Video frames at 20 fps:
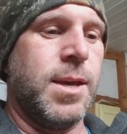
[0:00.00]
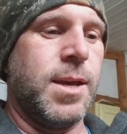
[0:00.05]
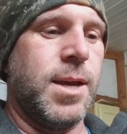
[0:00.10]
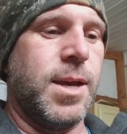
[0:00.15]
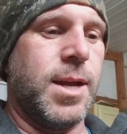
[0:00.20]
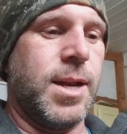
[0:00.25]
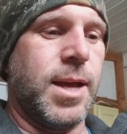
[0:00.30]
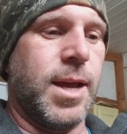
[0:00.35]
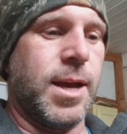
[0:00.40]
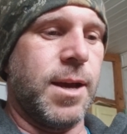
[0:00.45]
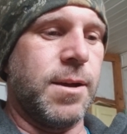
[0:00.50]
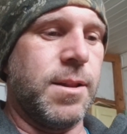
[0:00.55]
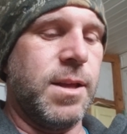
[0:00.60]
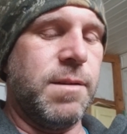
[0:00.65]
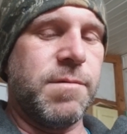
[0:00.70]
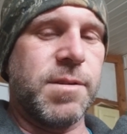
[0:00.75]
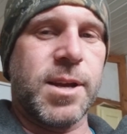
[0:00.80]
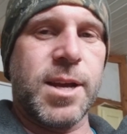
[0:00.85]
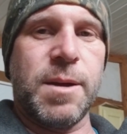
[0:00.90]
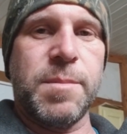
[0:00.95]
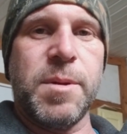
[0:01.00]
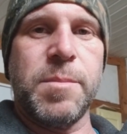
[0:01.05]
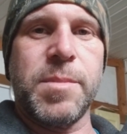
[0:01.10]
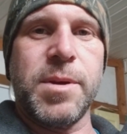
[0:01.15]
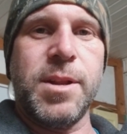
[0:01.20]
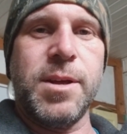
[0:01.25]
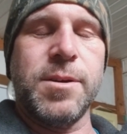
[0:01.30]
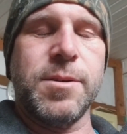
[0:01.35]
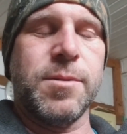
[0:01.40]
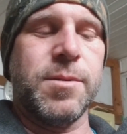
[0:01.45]
anyhow, leave a comment
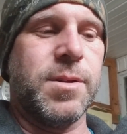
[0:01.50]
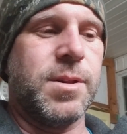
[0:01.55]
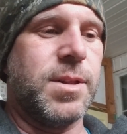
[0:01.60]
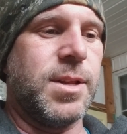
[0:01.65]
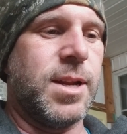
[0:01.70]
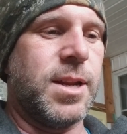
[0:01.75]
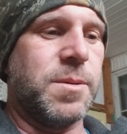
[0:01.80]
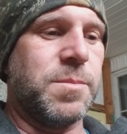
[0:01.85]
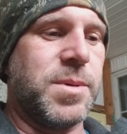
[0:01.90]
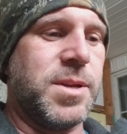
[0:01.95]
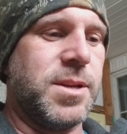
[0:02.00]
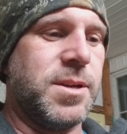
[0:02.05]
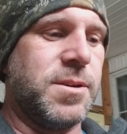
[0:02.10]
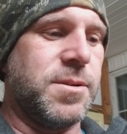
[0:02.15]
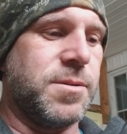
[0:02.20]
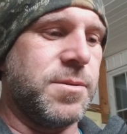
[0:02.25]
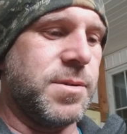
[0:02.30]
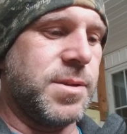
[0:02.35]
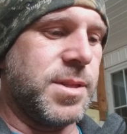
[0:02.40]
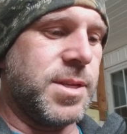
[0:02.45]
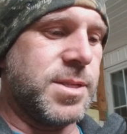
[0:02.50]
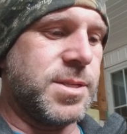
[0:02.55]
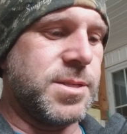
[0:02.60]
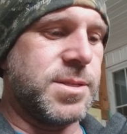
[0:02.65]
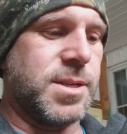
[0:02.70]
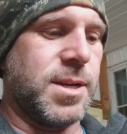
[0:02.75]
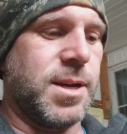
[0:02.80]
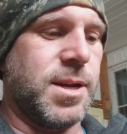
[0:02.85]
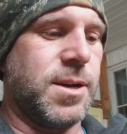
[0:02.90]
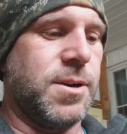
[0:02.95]
below letting me know. This is
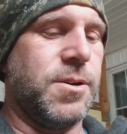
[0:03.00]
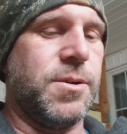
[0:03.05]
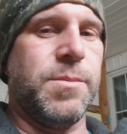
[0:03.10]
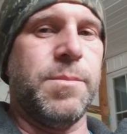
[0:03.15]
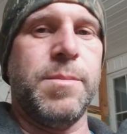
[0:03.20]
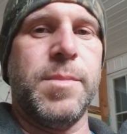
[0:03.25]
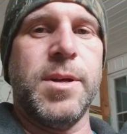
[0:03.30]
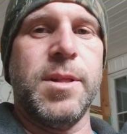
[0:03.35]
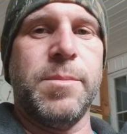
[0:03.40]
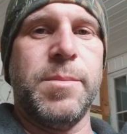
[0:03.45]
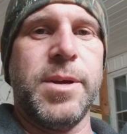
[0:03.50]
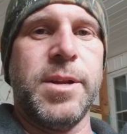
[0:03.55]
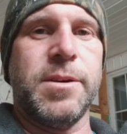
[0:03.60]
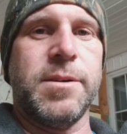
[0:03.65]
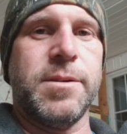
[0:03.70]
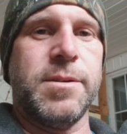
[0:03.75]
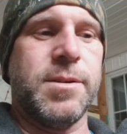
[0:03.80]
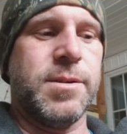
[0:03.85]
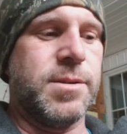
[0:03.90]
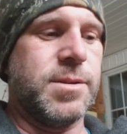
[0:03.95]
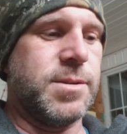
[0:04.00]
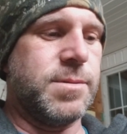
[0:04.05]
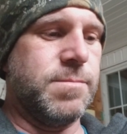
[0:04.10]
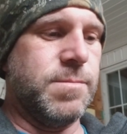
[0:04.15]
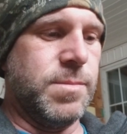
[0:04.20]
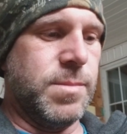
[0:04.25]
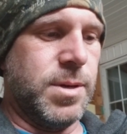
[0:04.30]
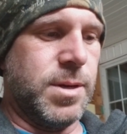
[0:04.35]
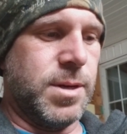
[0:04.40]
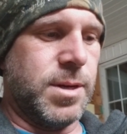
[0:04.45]
a one hundred millimeter,
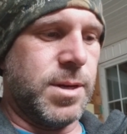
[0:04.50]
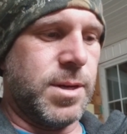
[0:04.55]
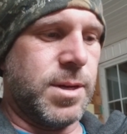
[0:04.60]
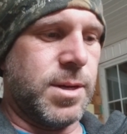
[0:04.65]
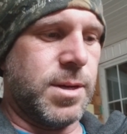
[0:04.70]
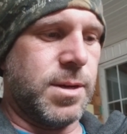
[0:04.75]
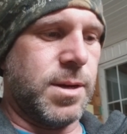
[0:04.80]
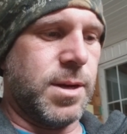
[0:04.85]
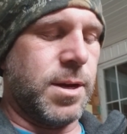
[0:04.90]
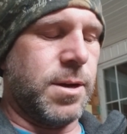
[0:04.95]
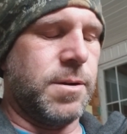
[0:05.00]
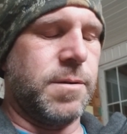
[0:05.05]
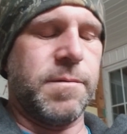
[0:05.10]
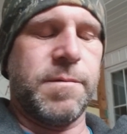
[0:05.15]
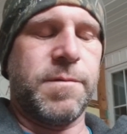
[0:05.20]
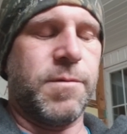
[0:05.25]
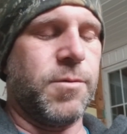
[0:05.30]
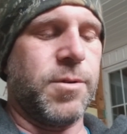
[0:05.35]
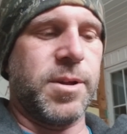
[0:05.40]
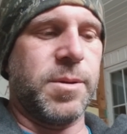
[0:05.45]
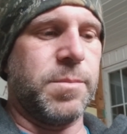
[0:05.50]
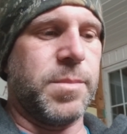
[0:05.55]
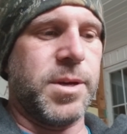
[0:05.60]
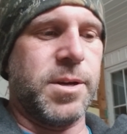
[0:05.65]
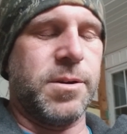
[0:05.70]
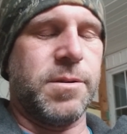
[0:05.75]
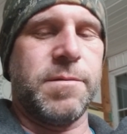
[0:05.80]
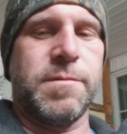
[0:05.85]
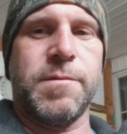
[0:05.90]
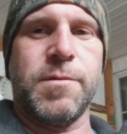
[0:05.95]
uh, one hundred forty
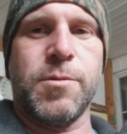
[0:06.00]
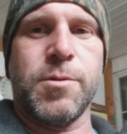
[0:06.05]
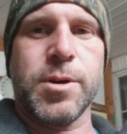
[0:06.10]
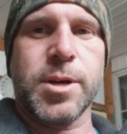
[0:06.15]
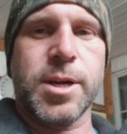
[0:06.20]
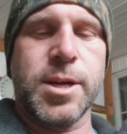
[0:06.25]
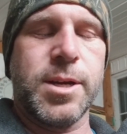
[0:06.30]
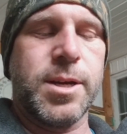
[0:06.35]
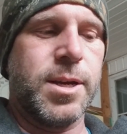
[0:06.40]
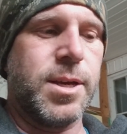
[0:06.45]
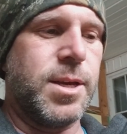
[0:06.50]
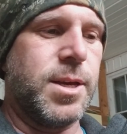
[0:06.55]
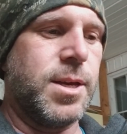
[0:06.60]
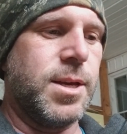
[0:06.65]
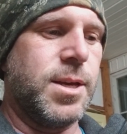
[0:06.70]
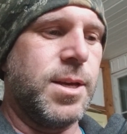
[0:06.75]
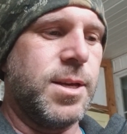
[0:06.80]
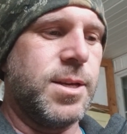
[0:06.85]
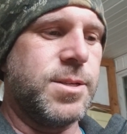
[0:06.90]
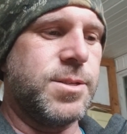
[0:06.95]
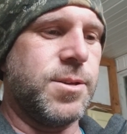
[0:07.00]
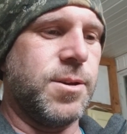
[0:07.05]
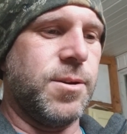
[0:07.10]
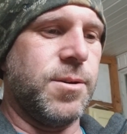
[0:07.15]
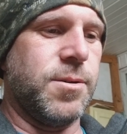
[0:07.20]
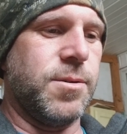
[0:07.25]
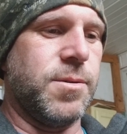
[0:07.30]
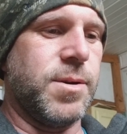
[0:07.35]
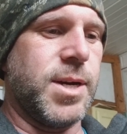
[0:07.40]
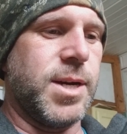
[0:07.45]
mil fork.
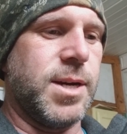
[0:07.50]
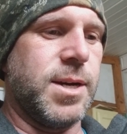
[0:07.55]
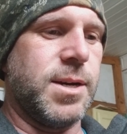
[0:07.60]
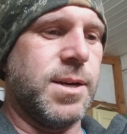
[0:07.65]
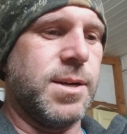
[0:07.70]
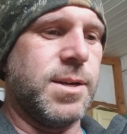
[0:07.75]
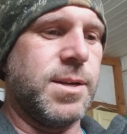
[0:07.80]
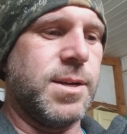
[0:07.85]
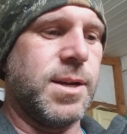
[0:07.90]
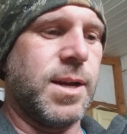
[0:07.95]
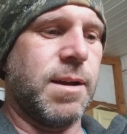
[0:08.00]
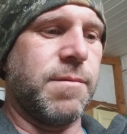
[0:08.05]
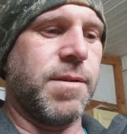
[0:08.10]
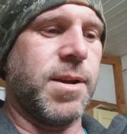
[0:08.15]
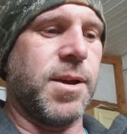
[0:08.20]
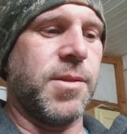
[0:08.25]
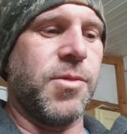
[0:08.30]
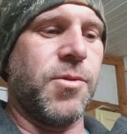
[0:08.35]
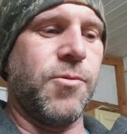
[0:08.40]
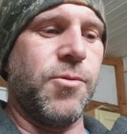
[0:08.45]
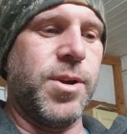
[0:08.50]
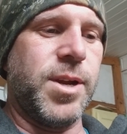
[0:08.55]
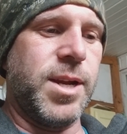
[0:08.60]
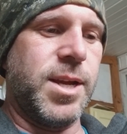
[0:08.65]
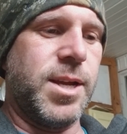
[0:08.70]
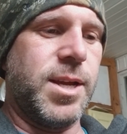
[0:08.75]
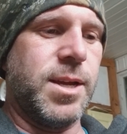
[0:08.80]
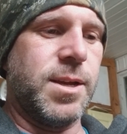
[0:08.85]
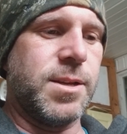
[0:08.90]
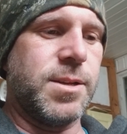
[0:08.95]
So uh, I've got
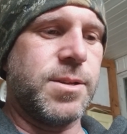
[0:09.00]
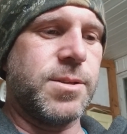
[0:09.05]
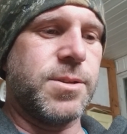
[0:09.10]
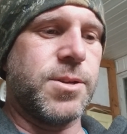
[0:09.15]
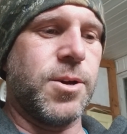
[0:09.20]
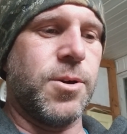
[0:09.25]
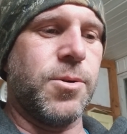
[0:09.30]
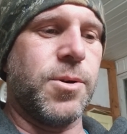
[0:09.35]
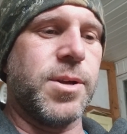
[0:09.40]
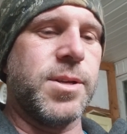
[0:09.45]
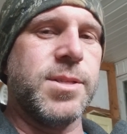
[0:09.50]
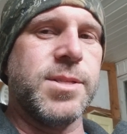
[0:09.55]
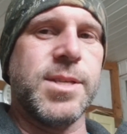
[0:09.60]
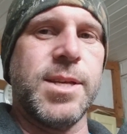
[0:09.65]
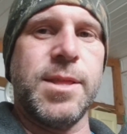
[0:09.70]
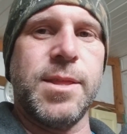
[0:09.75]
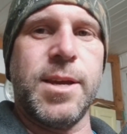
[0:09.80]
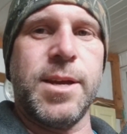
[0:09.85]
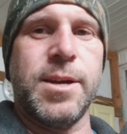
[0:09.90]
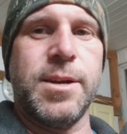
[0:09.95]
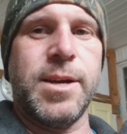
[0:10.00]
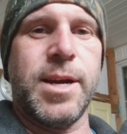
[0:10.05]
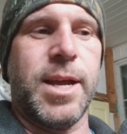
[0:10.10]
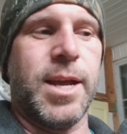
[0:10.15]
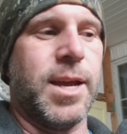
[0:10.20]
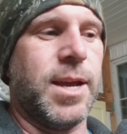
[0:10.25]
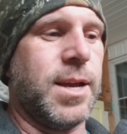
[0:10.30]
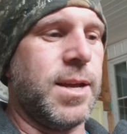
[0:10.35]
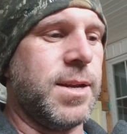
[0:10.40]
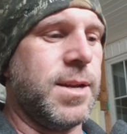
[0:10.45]
three tokens in there,
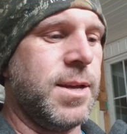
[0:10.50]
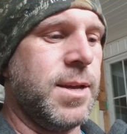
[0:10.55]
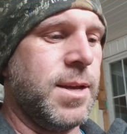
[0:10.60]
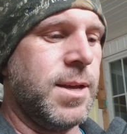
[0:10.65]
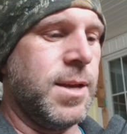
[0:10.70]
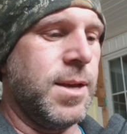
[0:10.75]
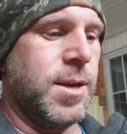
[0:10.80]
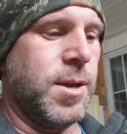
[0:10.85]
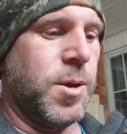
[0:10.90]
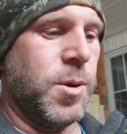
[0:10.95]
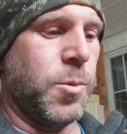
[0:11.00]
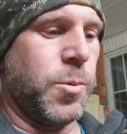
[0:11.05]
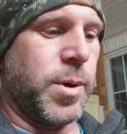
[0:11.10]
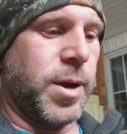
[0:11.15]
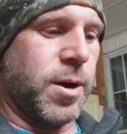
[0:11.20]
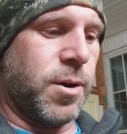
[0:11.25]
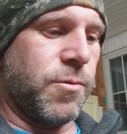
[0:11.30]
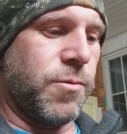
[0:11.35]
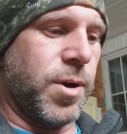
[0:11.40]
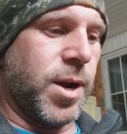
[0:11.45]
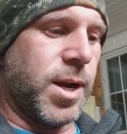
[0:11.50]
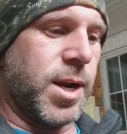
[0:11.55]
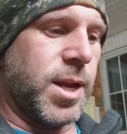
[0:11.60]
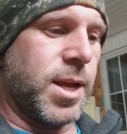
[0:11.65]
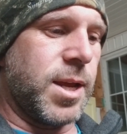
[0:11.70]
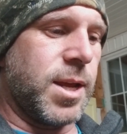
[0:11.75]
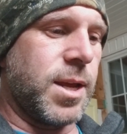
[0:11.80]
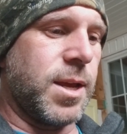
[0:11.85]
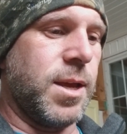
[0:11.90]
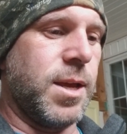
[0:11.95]
and we are
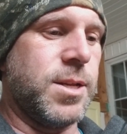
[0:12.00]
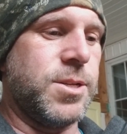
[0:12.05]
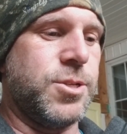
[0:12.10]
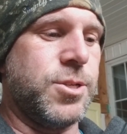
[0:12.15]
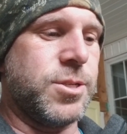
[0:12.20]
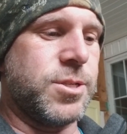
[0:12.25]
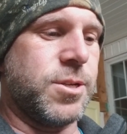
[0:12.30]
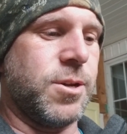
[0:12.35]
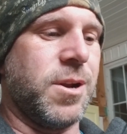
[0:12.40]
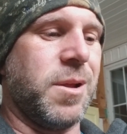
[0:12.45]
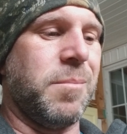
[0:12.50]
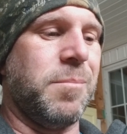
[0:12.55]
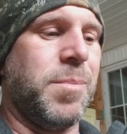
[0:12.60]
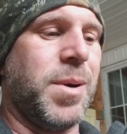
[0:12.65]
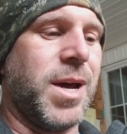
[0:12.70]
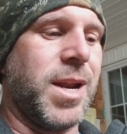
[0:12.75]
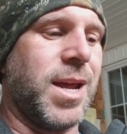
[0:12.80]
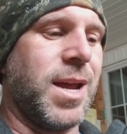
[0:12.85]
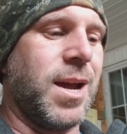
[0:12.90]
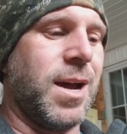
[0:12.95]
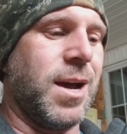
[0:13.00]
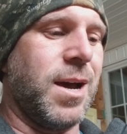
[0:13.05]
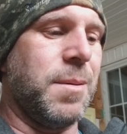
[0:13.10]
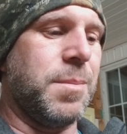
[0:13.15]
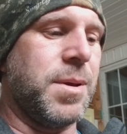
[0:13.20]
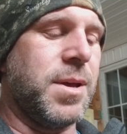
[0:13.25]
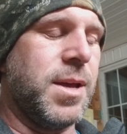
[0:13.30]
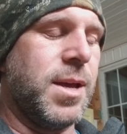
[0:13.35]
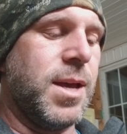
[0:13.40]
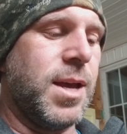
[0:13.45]
running just on a bunny hop.
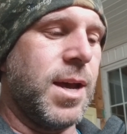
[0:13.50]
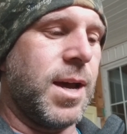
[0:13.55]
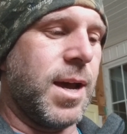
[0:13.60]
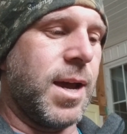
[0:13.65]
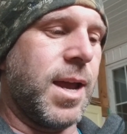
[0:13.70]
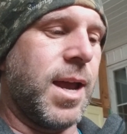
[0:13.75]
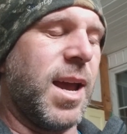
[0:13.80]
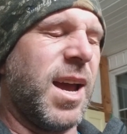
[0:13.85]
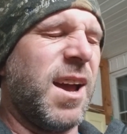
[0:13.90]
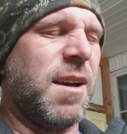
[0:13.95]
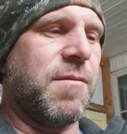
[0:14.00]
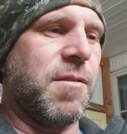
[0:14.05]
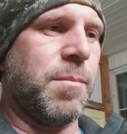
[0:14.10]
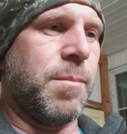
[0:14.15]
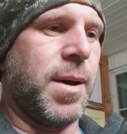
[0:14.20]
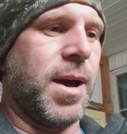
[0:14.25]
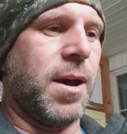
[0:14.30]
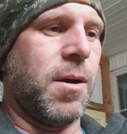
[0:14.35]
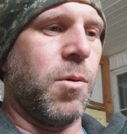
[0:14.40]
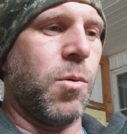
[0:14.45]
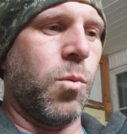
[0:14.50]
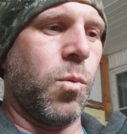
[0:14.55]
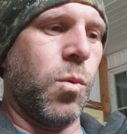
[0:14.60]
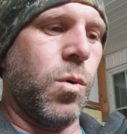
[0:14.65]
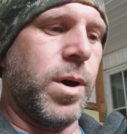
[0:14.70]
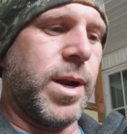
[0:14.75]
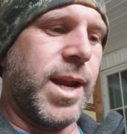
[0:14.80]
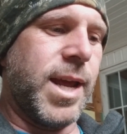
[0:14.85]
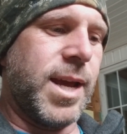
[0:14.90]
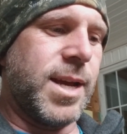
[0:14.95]
I have about
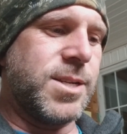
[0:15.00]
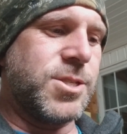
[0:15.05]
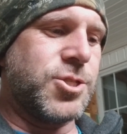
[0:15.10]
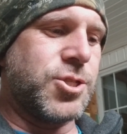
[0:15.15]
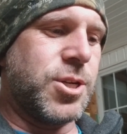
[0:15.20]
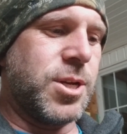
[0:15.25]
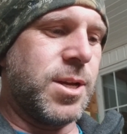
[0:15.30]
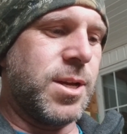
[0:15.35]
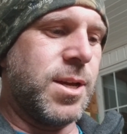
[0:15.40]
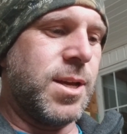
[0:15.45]
one inch